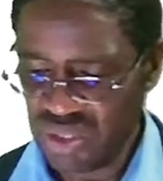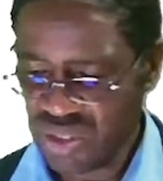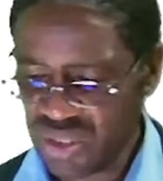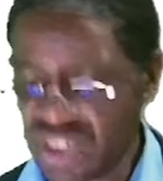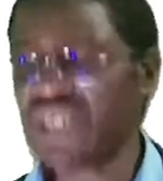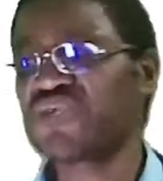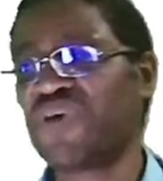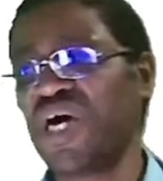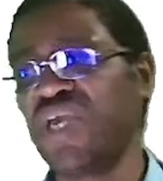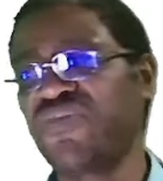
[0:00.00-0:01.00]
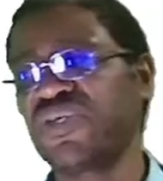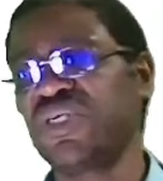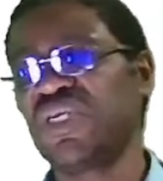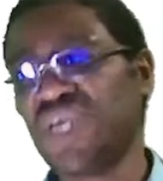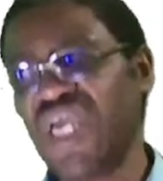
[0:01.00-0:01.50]

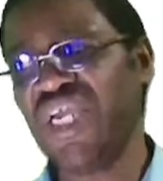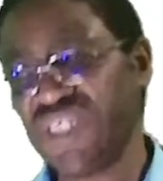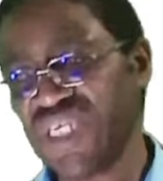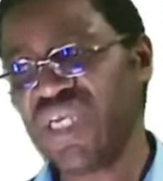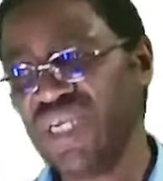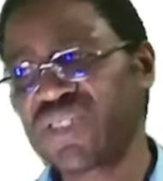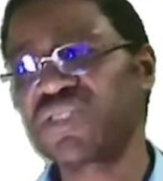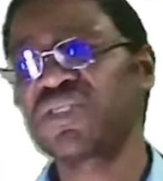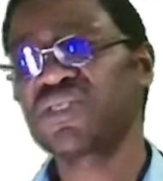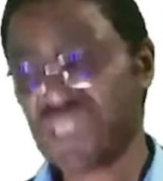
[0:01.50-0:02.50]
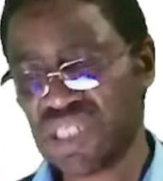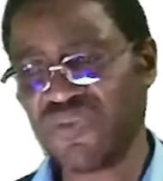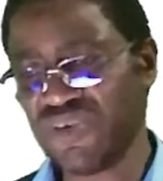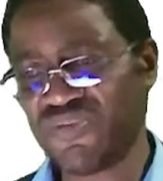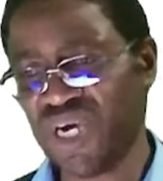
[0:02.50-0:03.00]

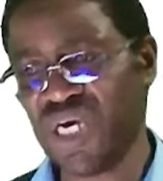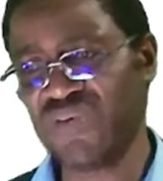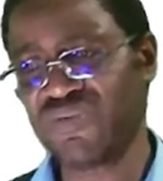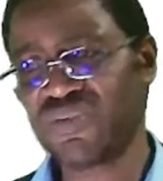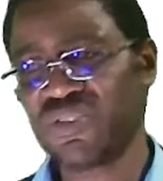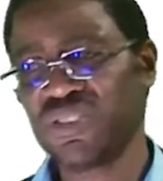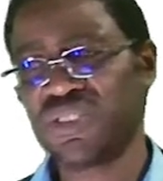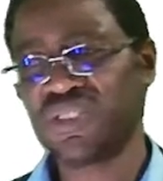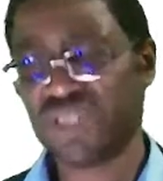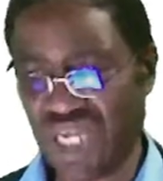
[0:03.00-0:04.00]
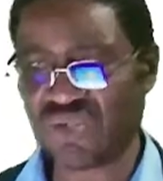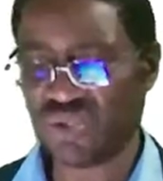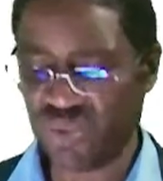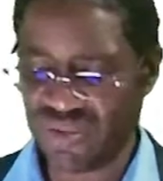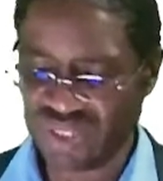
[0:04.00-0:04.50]
658875. That's what
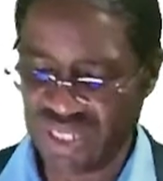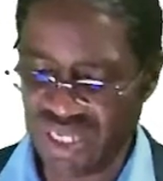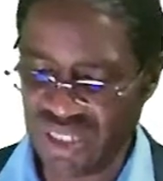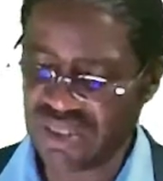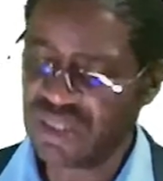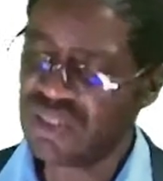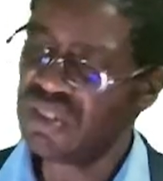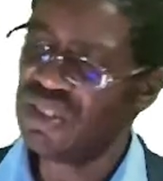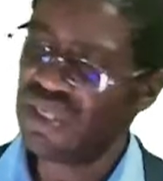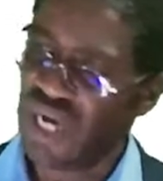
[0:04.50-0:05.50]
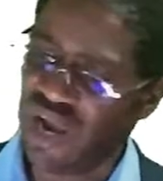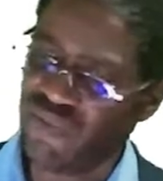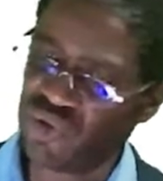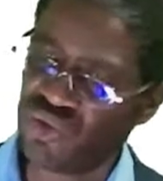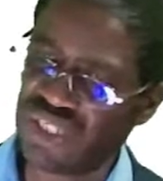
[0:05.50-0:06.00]
we have said. I've
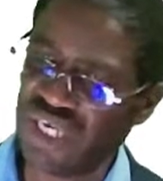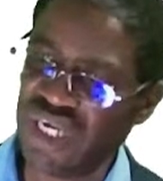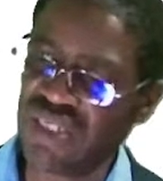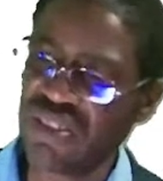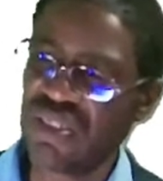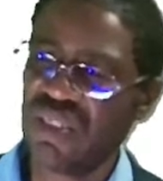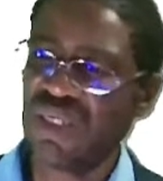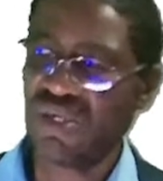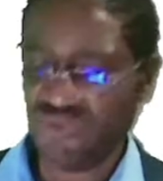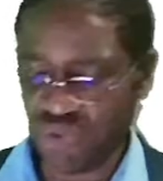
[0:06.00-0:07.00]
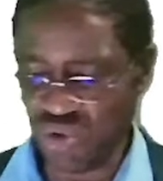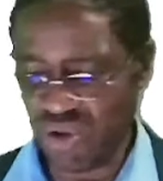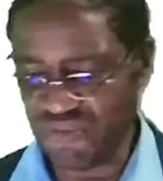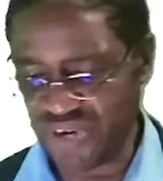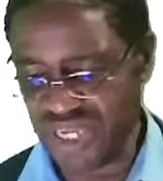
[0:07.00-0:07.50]
also said for your
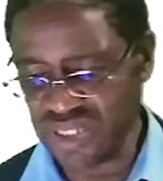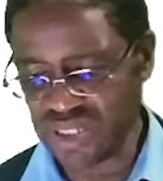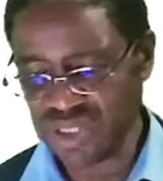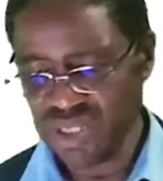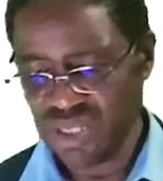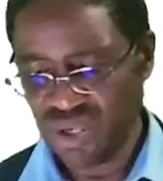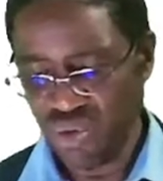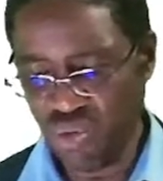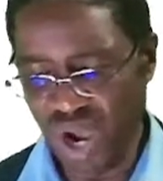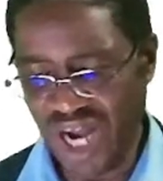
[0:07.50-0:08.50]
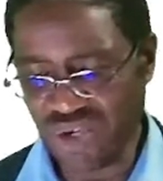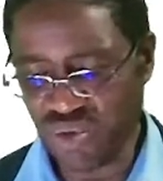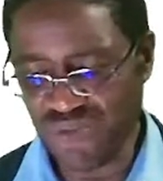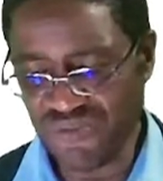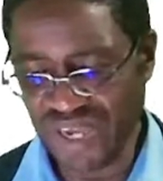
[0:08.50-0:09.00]
friends who are
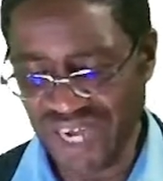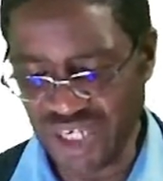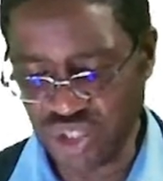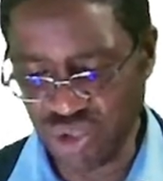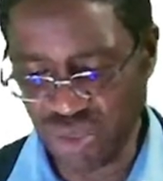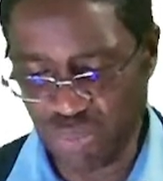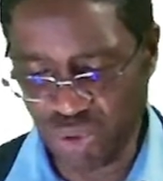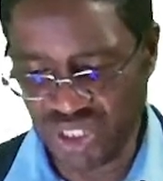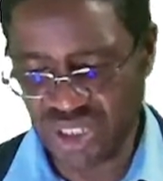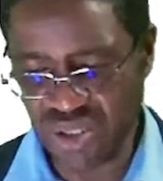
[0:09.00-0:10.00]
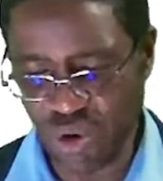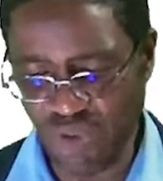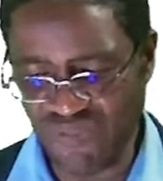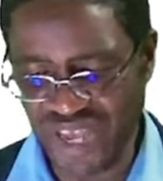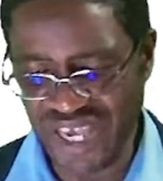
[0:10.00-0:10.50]
doing financial reporting
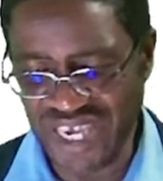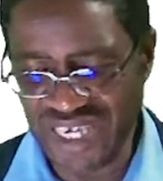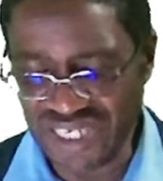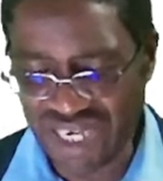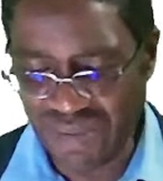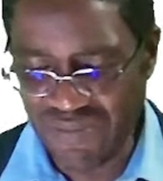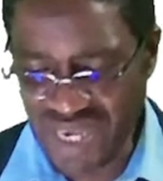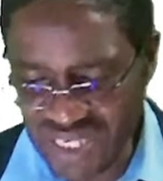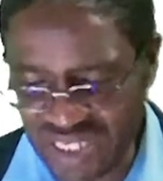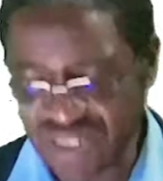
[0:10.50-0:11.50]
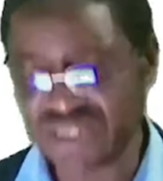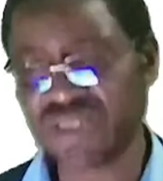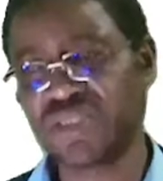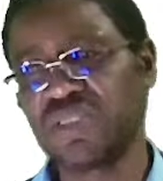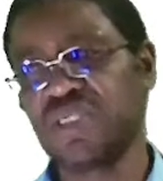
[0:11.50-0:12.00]
of the intermediate
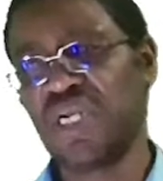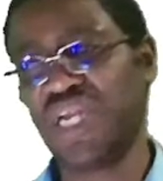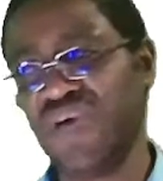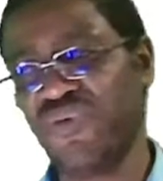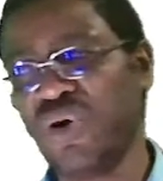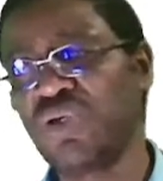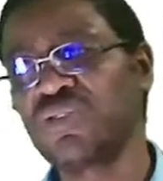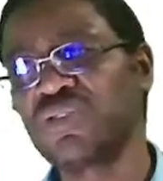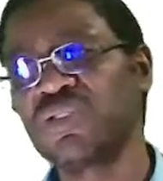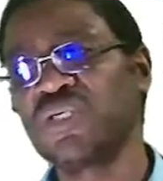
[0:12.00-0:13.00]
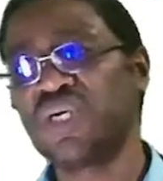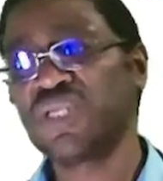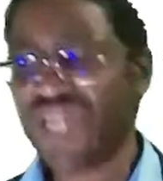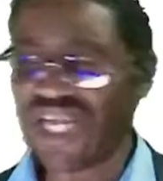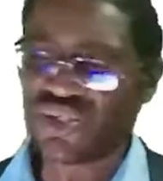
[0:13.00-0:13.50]
level.
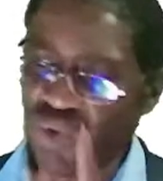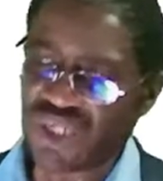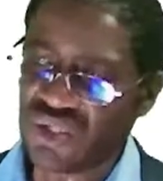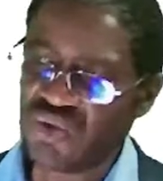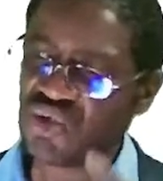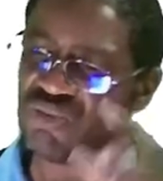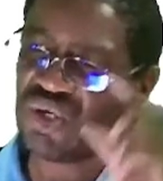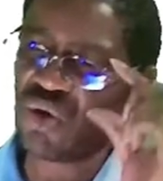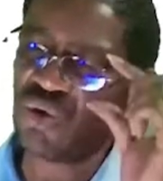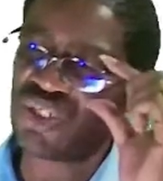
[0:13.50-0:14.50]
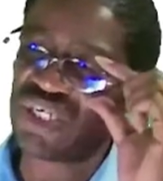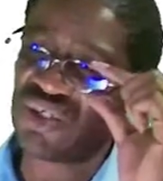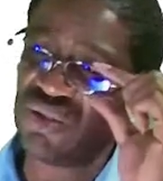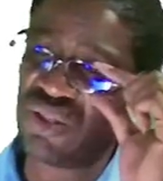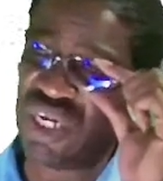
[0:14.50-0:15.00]
That's what used to be called
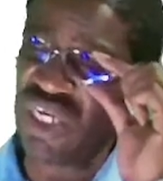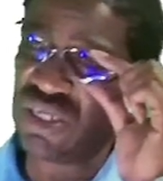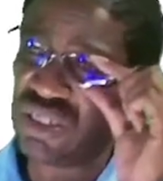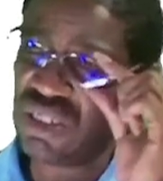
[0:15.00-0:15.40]
Section 3.